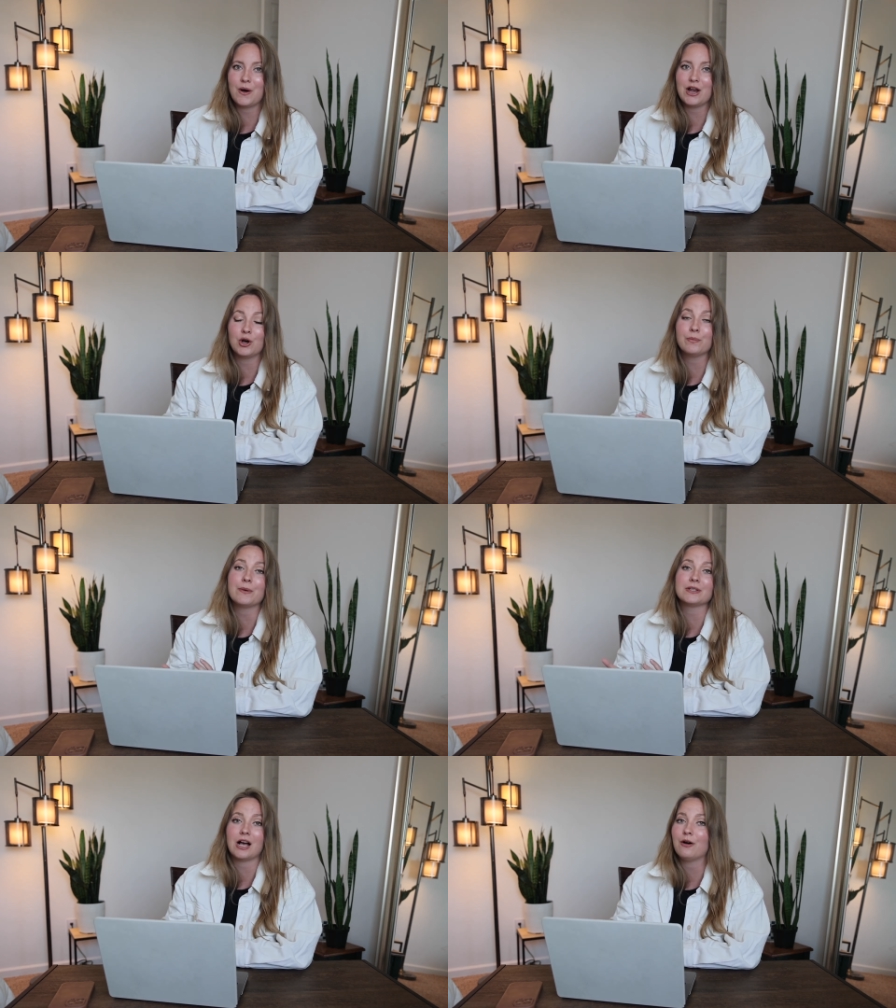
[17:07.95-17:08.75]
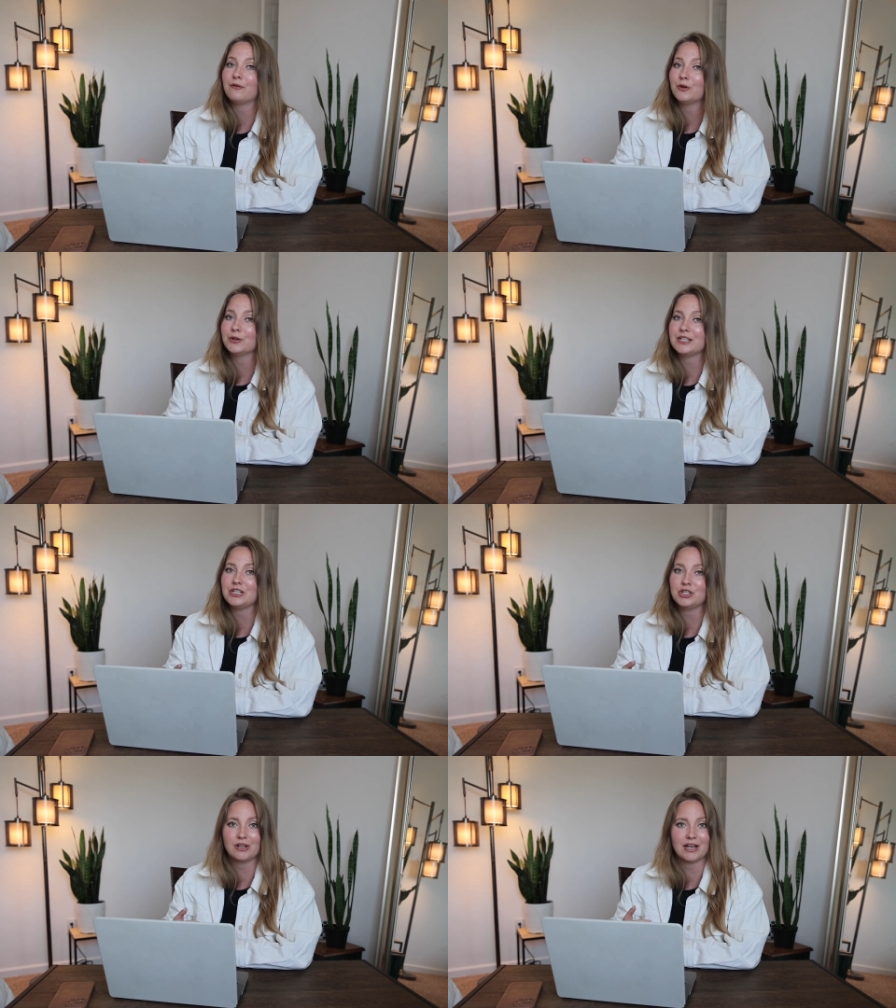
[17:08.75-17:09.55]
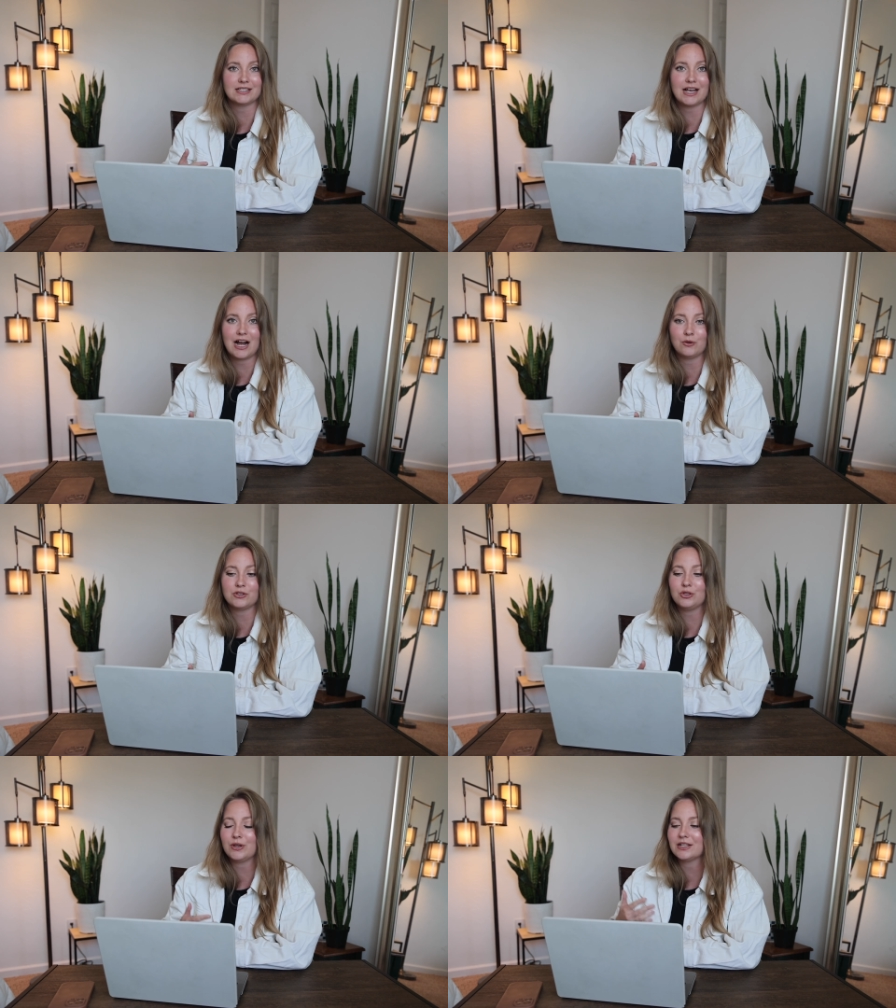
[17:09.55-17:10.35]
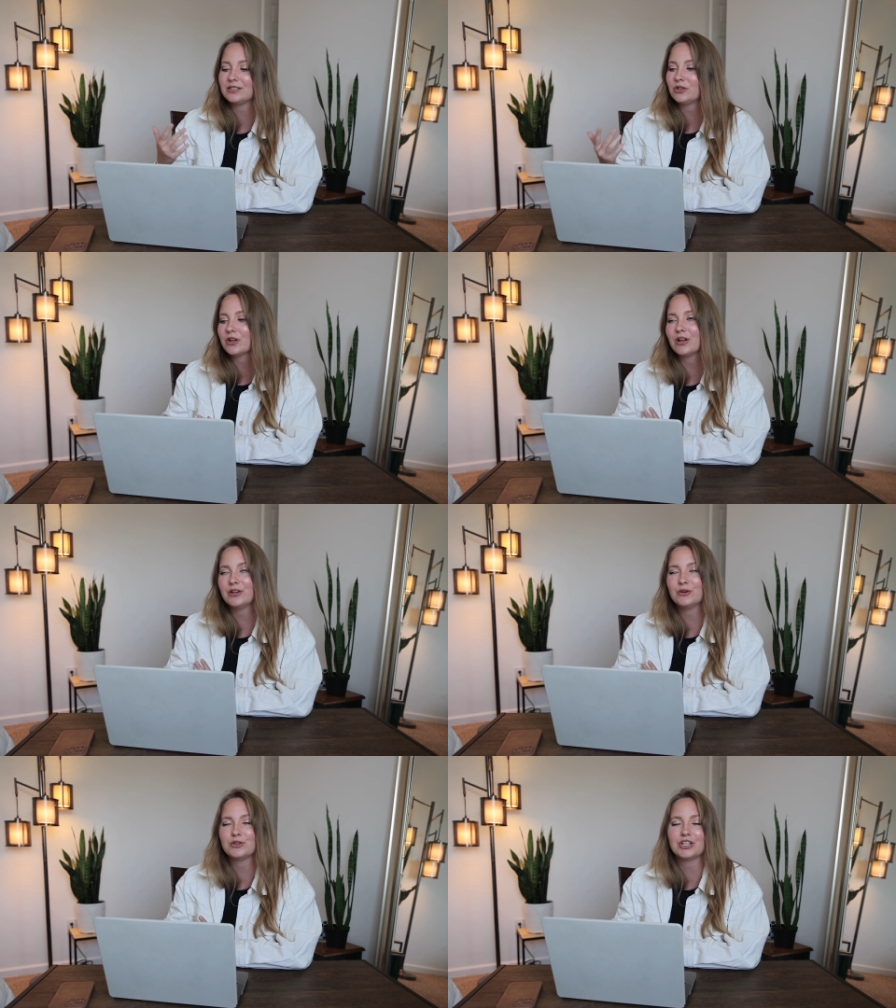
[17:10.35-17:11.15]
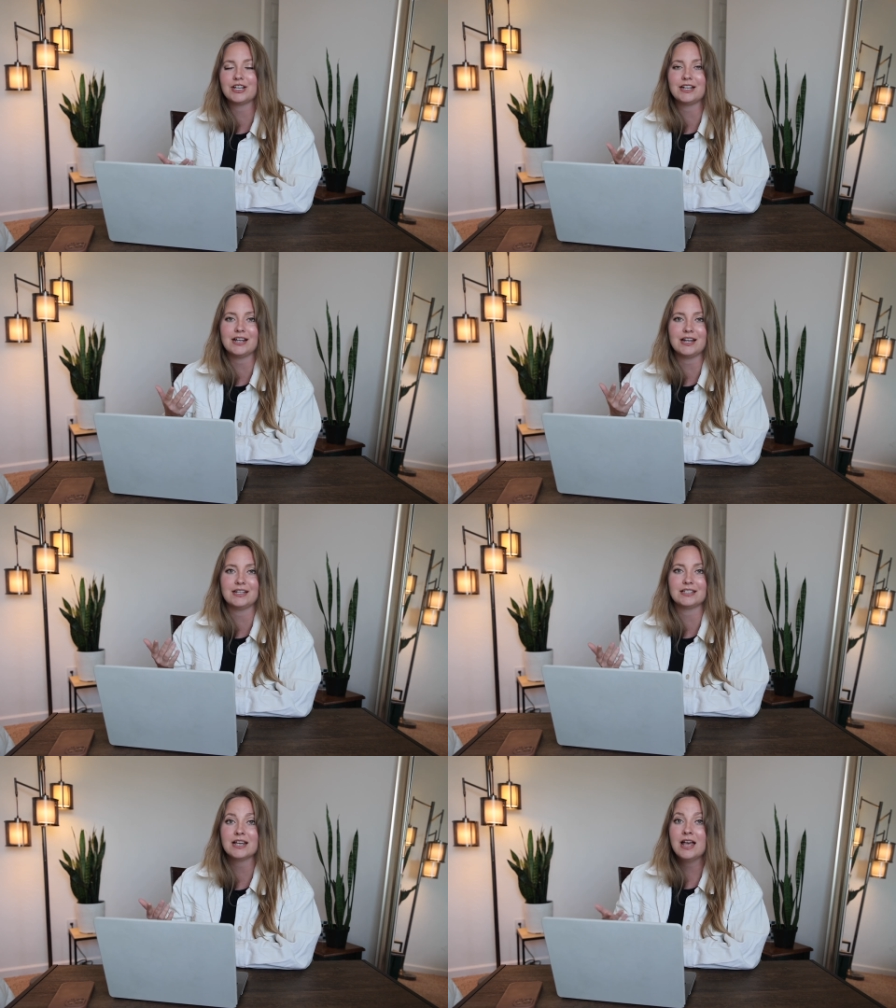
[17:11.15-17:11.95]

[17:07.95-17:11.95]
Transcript: I hope that was helpful teaching you guys how to get started on Notion and